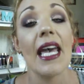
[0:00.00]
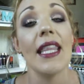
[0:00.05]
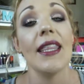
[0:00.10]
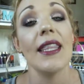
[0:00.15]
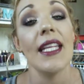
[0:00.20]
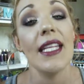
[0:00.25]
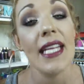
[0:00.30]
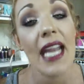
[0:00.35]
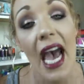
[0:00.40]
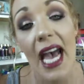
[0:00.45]

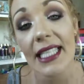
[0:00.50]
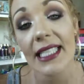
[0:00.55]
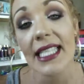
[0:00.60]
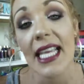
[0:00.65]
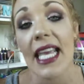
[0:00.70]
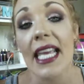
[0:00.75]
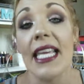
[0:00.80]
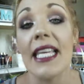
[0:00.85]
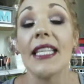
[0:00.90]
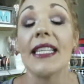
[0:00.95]
the
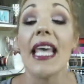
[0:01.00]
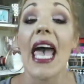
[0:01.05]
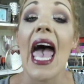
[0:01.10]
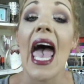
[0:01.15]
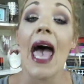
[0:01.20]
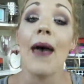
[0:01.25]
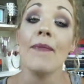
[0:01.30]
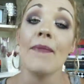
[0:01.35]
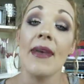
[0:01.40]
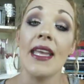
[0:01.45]
19th
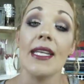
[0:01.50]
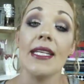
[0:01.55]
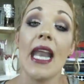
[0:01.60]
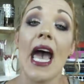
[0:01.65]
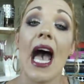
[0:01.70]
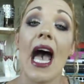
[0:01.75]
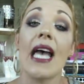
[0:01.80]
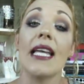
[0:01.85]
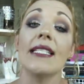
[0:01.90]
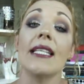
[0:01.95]
at
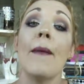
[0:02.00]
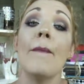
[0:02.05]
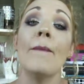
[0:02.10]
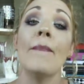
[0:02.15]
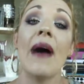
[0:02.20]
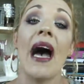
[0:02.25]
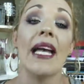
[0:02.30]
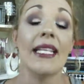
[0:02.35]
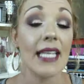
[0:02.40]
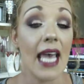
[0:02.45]
midnight
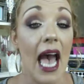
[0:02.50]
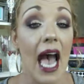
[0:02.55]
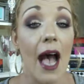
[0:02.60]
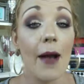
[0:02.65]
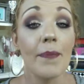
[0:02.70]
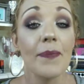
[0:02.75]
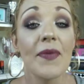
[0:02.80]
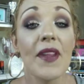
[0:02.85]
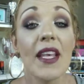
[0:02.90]
my time.